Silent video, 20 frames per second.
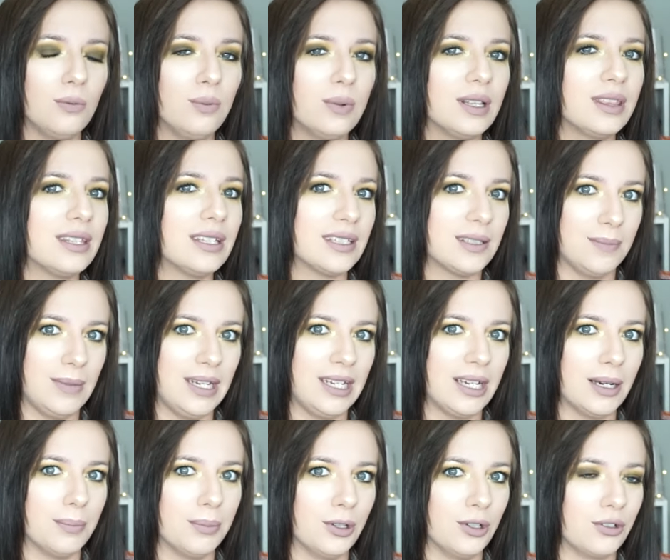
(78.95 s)
with this
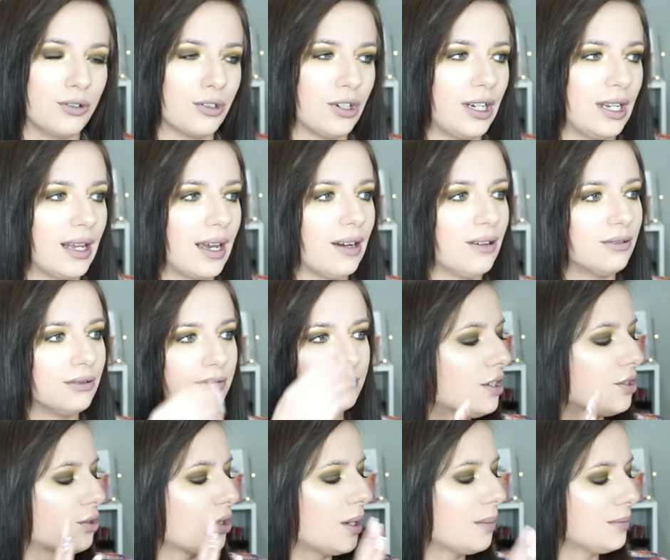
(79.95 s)
makeup look right now.
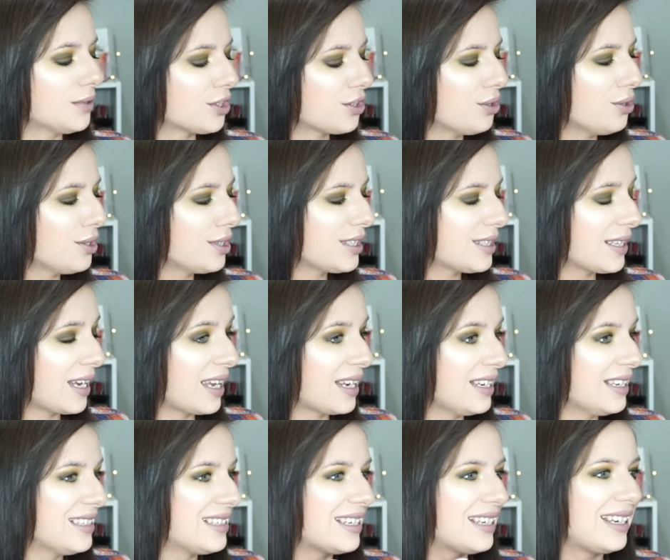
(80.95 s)
So I'm so
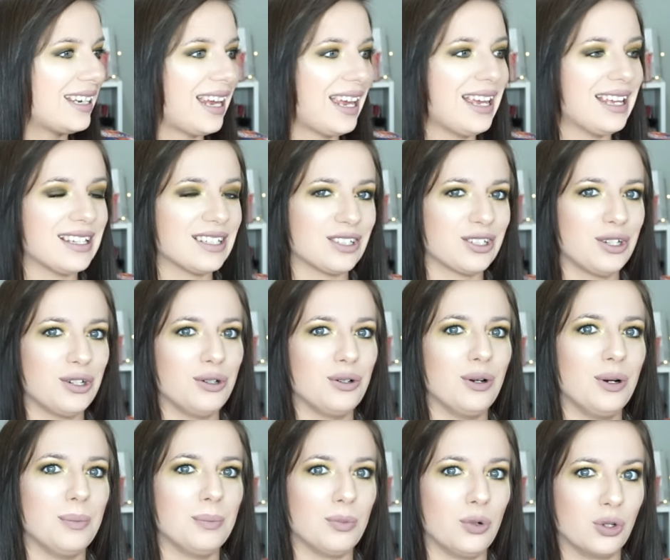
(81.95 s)
excited to get
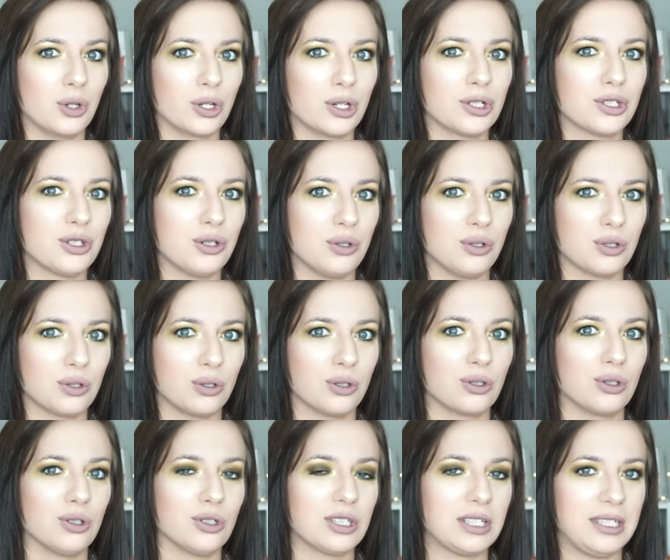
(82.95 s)
into more
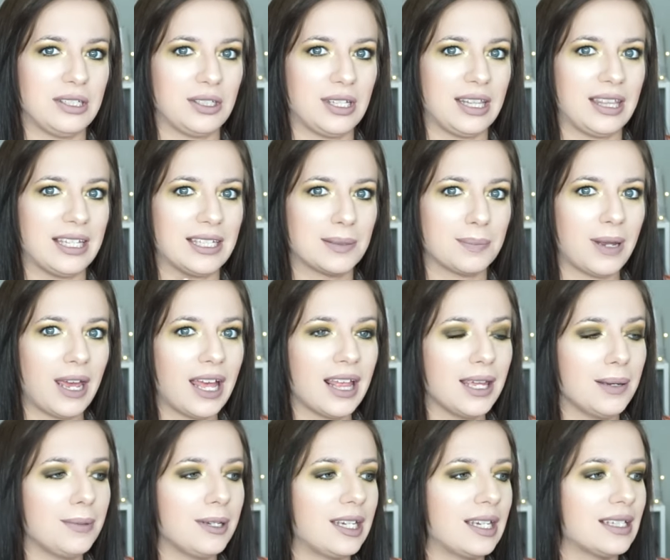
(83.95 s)
tutorials using this
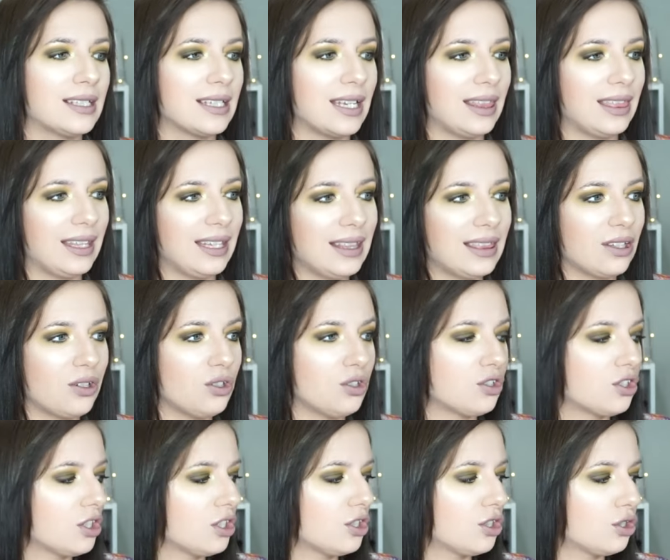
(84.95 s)
palette because I think
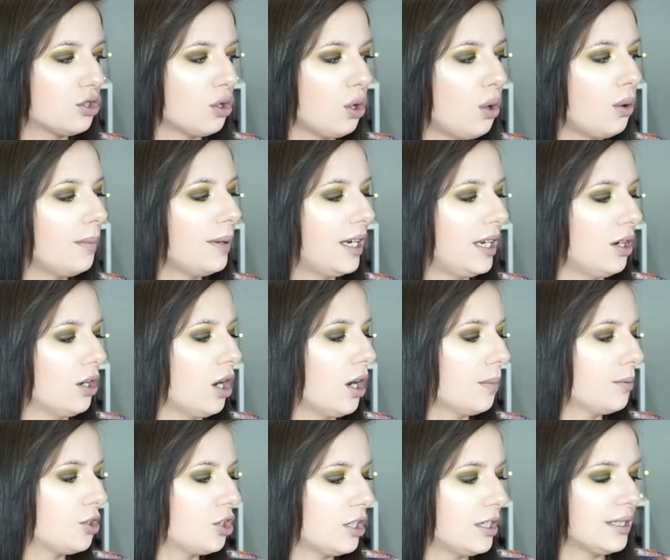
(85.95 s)
there's just so many
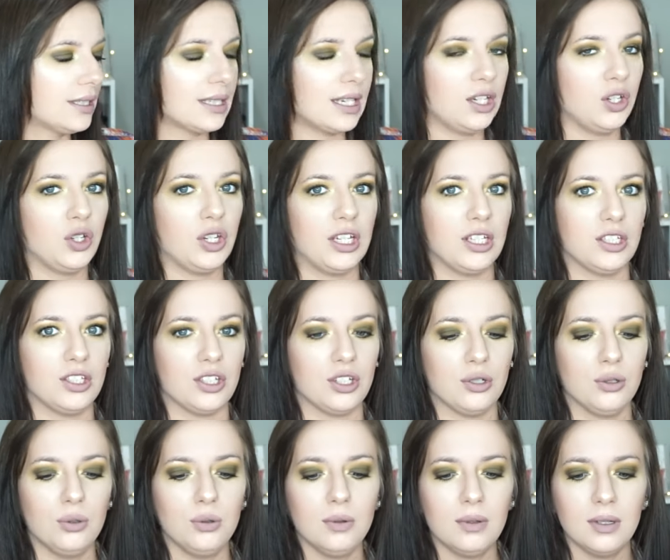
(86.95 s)
options that you can
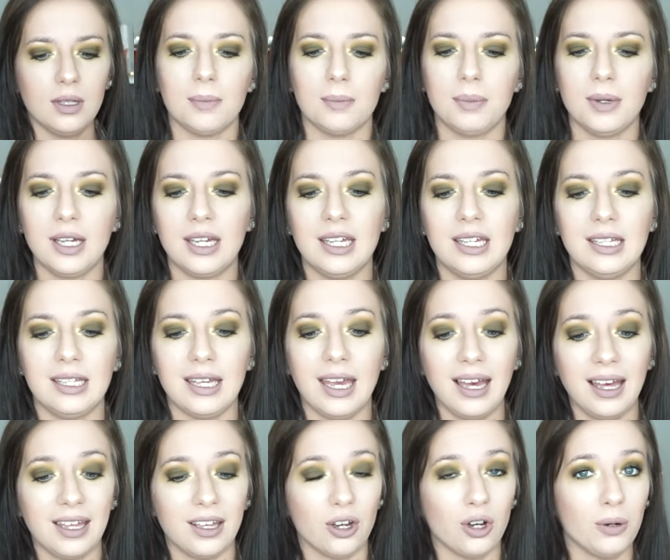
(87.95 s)
do. But
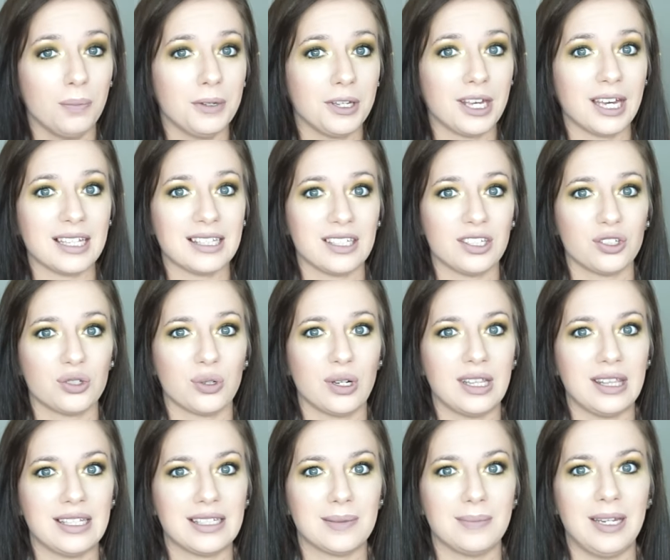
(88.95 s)
yeah, I hope you guys
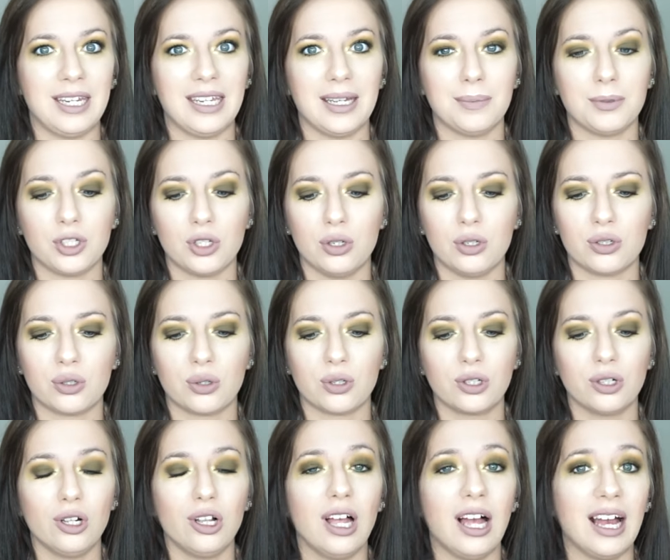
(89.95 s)
enjoyed this makeup
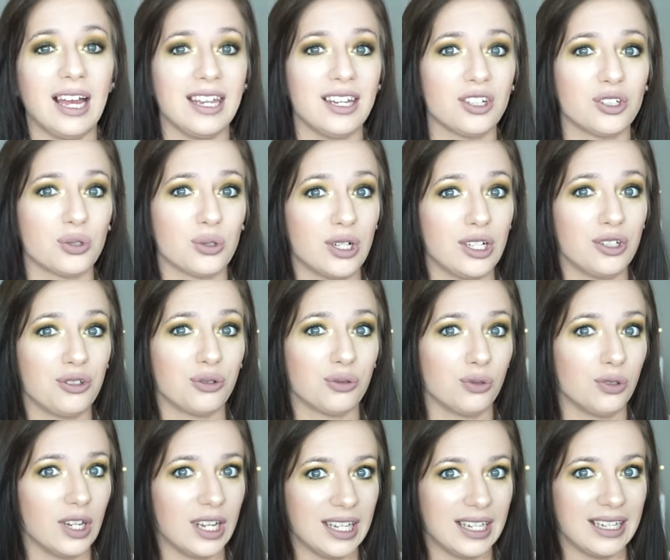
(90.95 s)
tutorial. I enjoyed
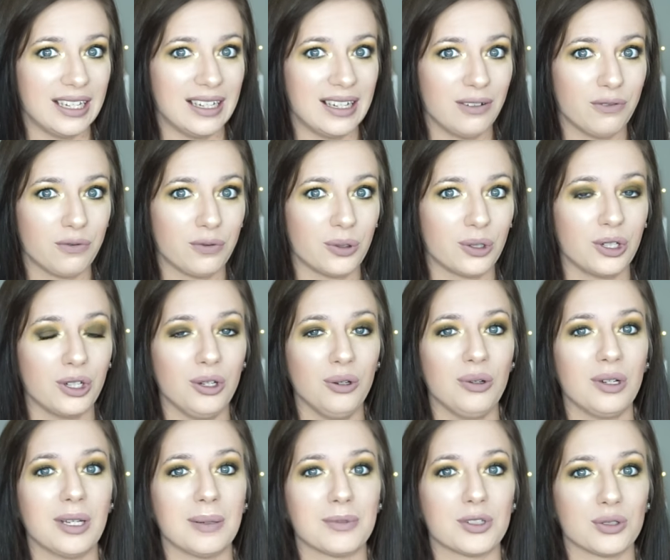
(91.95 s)
creating it for you
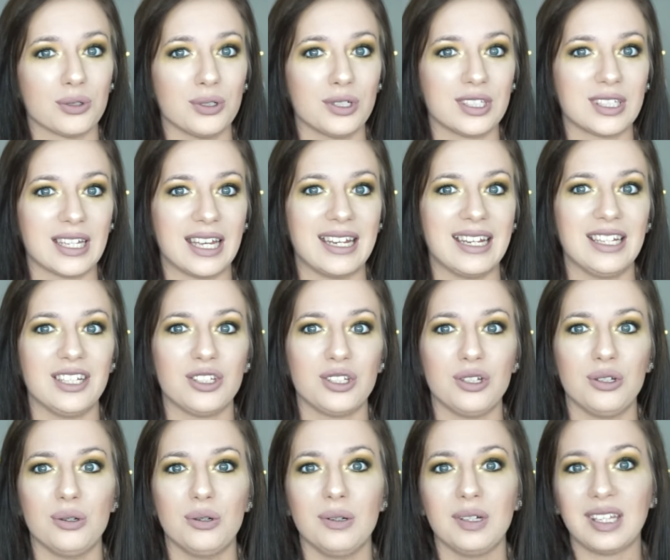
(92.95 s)
and I'm so excited
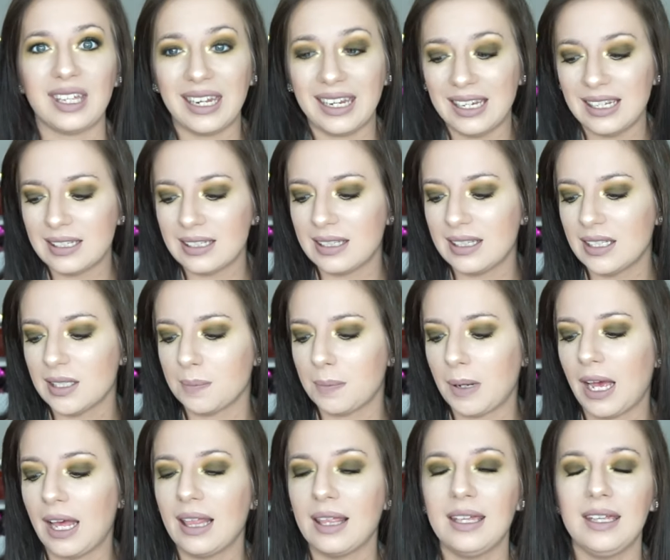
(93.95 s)
to get into this
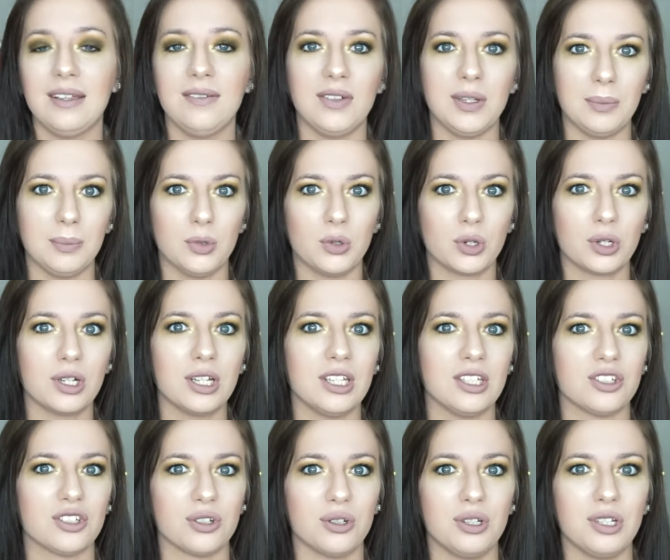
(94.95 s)
palette even more
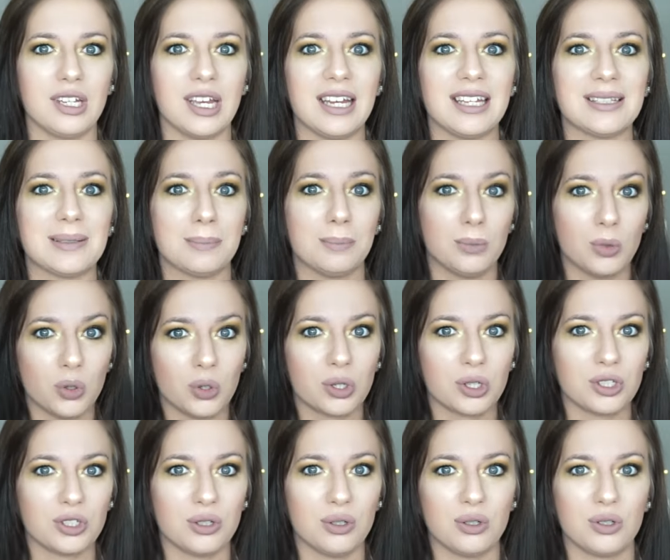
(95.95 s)
and show you guys
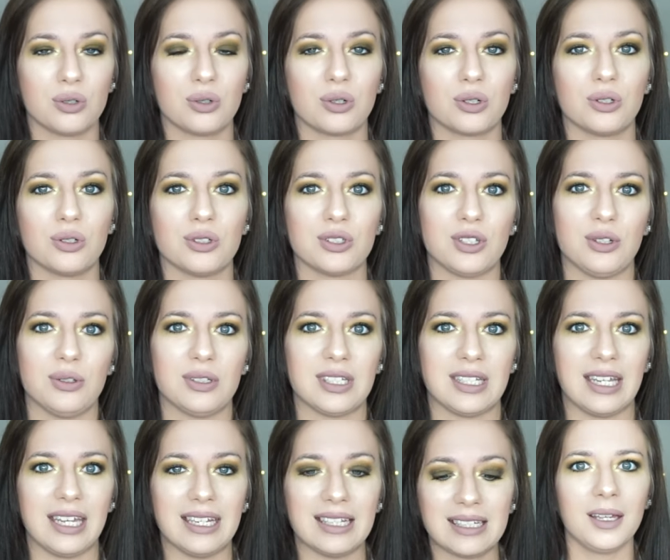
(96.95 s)
more tutorials
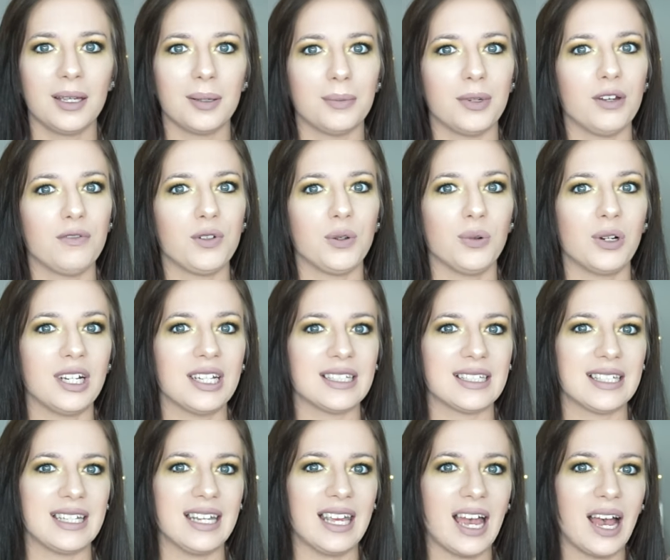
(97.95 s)
using it. But if you wanna
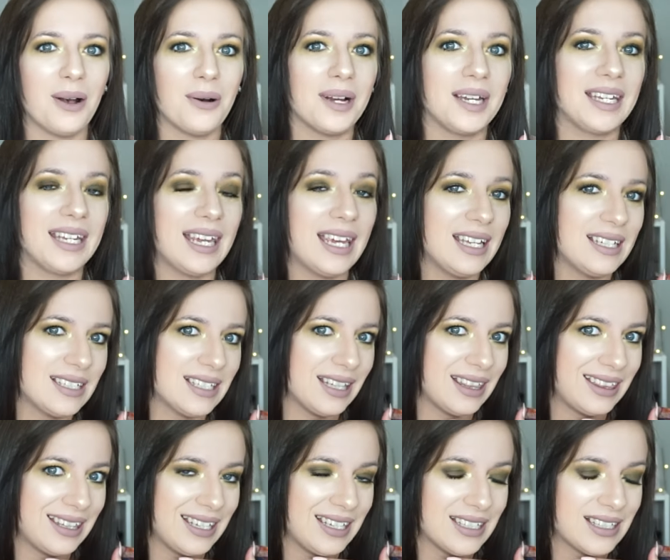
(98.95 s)
see how I
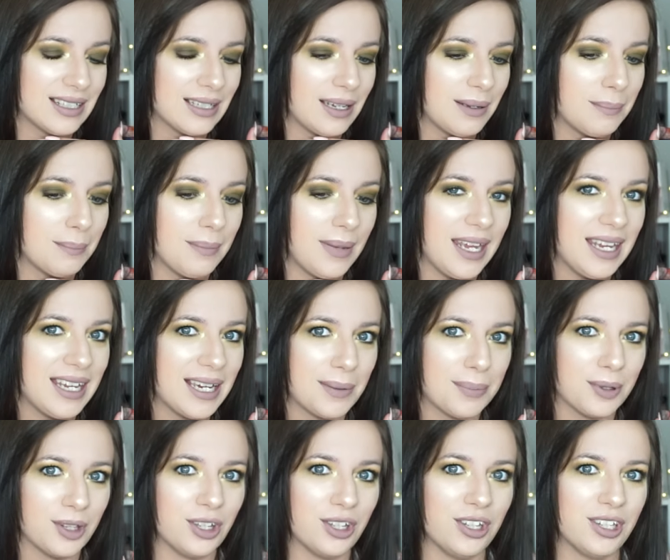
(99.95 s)
get this
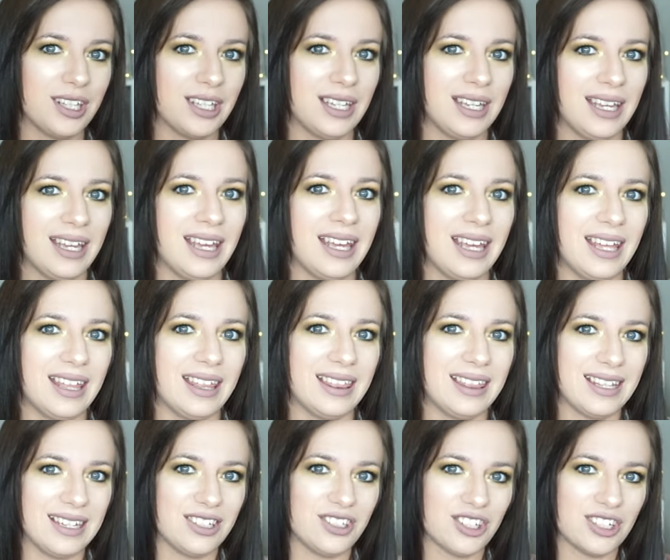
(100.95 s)
makeup look,
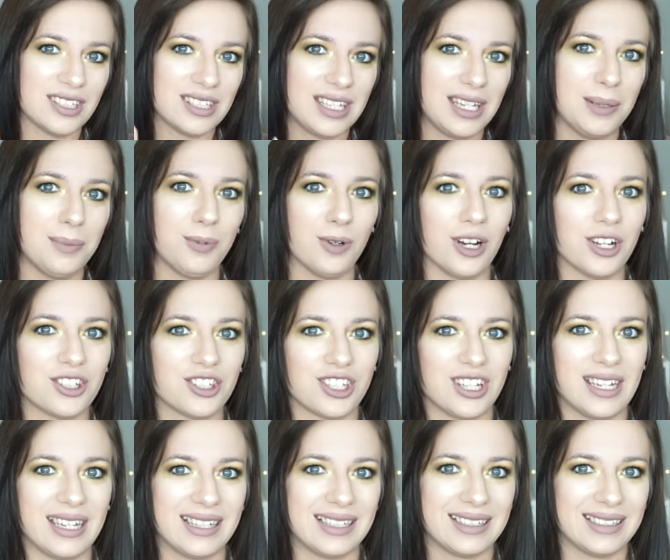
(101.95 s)
then just keep
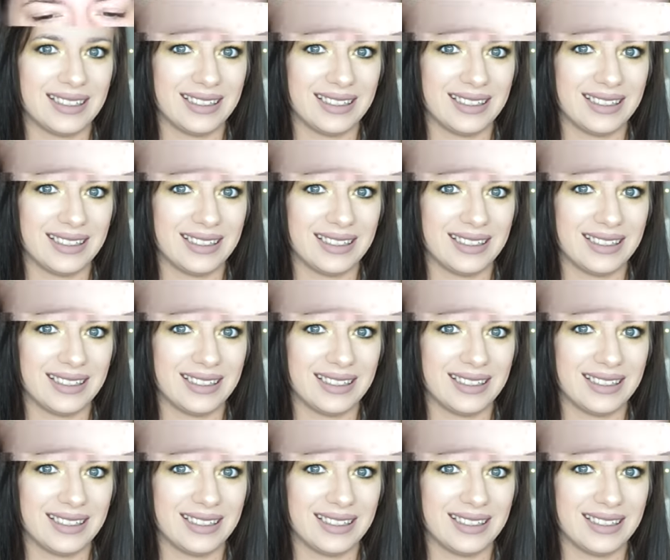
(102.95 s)
watching.